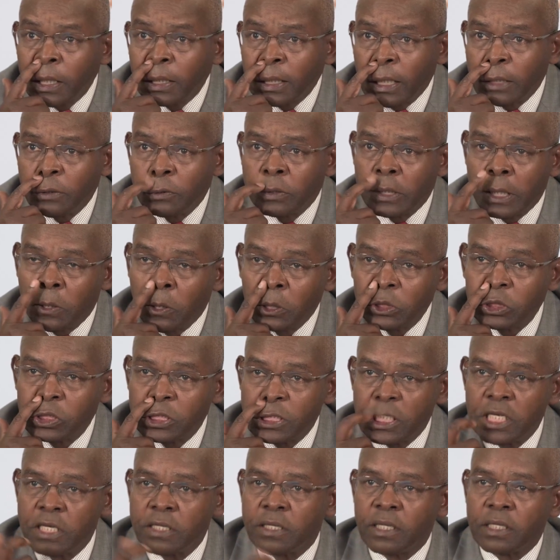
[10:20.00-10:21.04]
But you can also
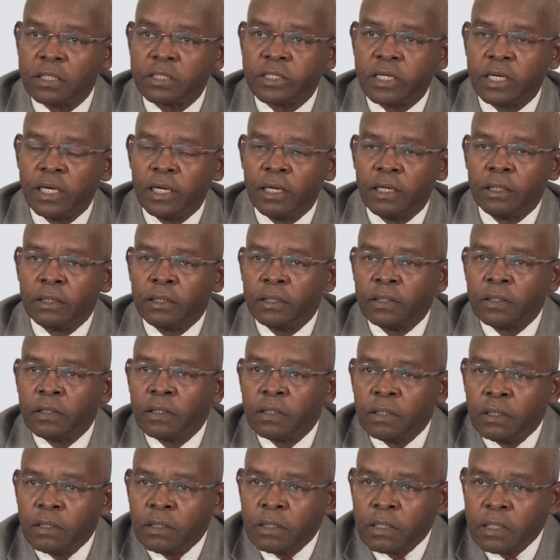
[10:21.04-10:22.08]
see that
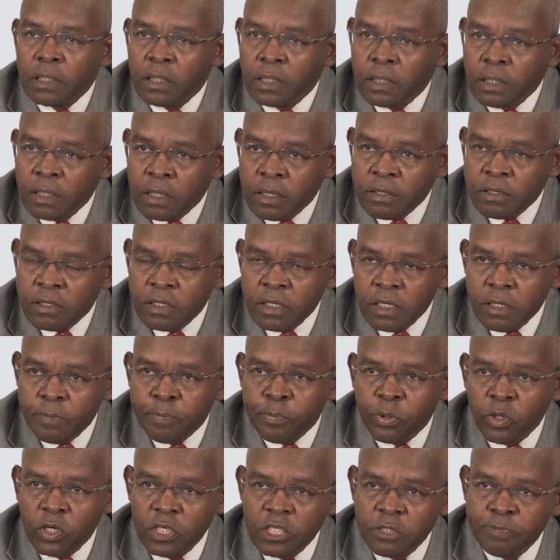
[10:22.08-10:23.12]
the
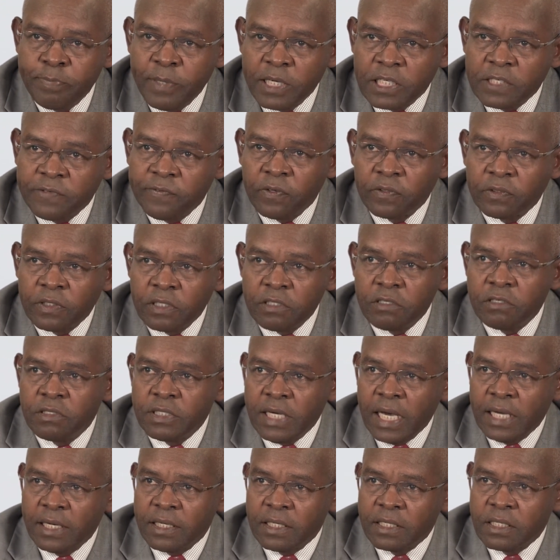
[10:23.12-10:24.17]
prospects for the
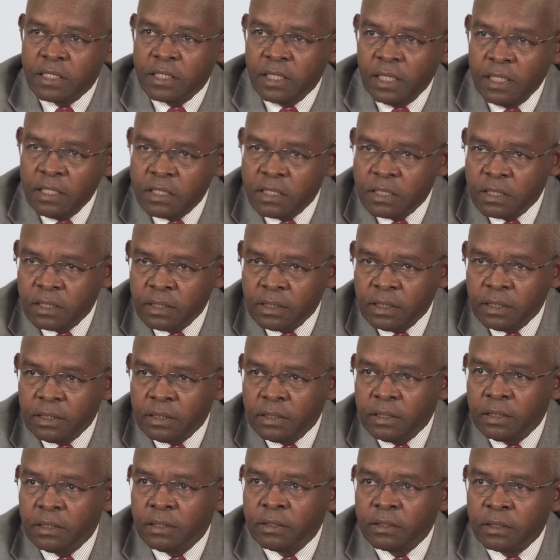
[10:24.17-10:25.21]
United States
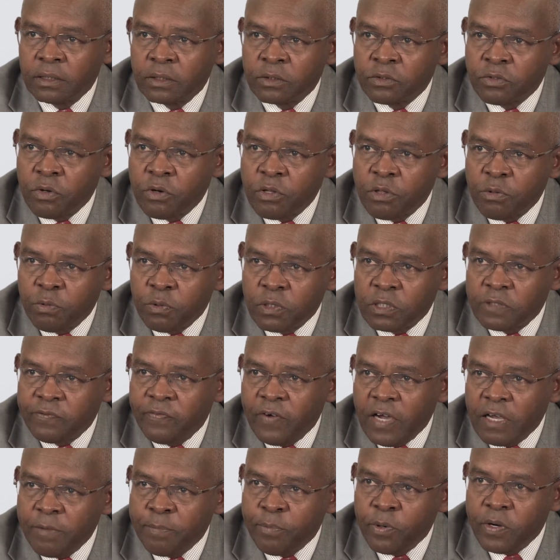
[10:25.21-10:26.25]
growth was
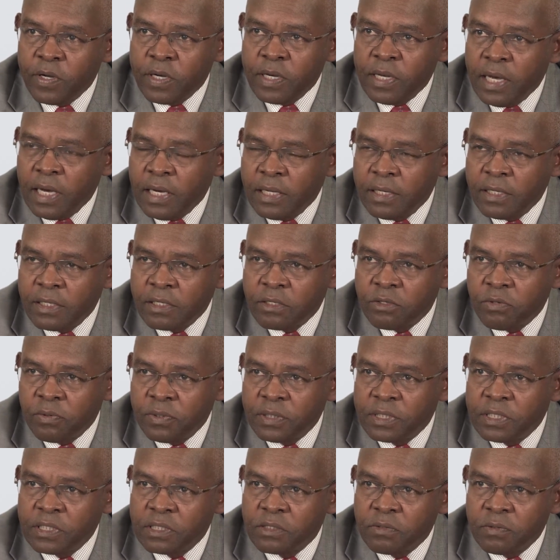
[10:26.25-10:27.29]
5.9 in
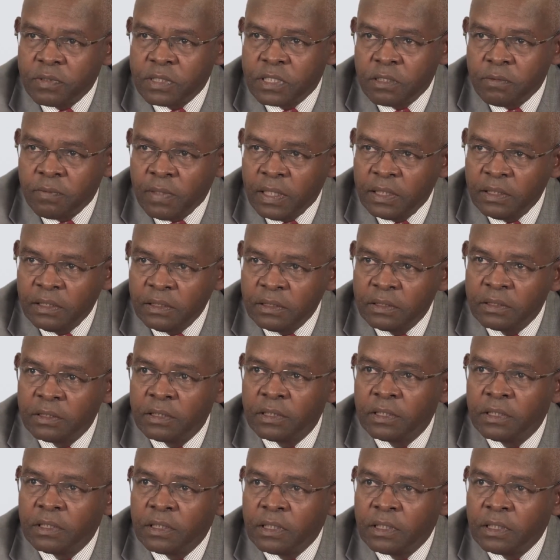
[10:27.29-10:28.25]
2021,